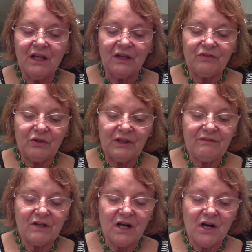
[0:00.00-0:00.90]
if you leave
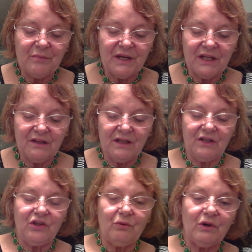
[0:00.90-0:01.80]
a comment,
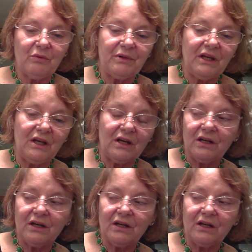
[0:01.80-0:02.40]
then you will be...